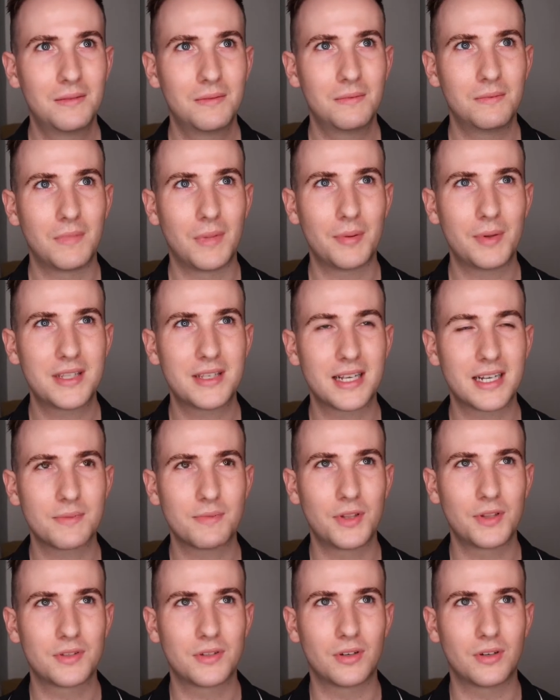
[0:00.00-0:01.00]
maybe 6
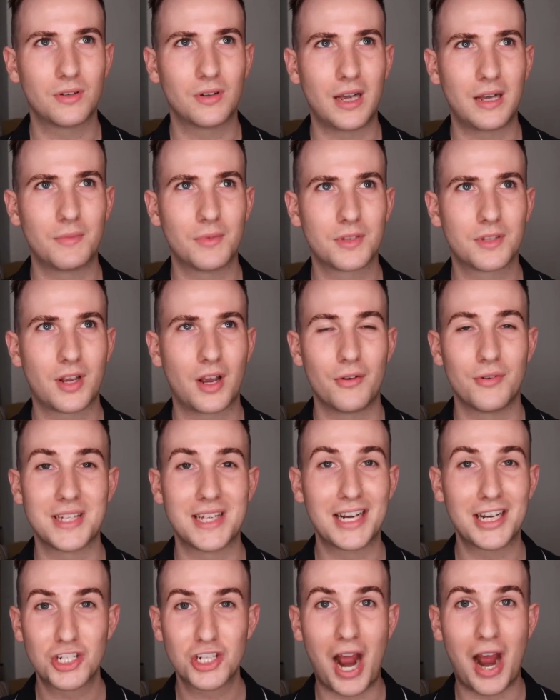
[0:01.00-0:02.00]
months or 8 months ago. It was
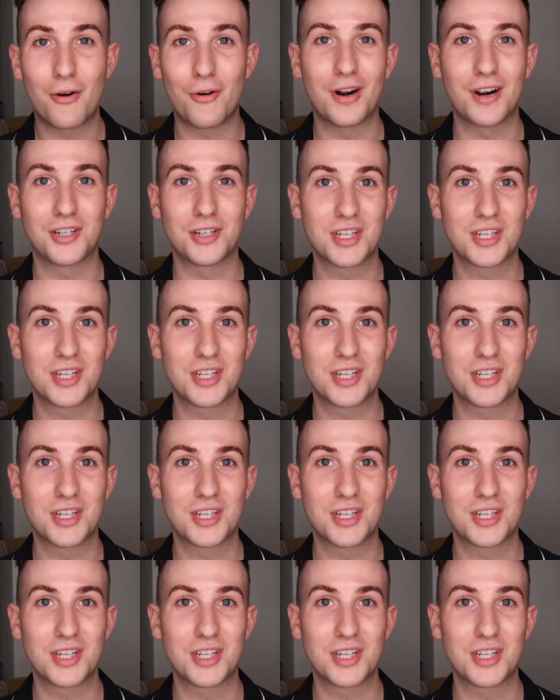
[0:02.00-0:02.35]
in a shower and I